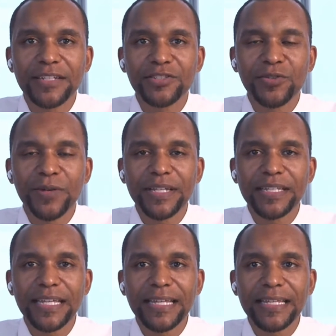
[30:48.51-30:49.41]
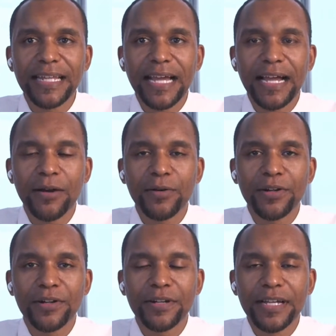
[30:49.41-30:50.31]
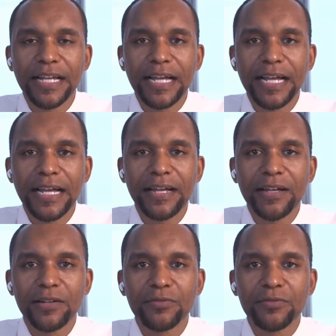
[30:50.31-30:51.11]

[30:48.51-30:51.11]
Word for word: joined in our uh,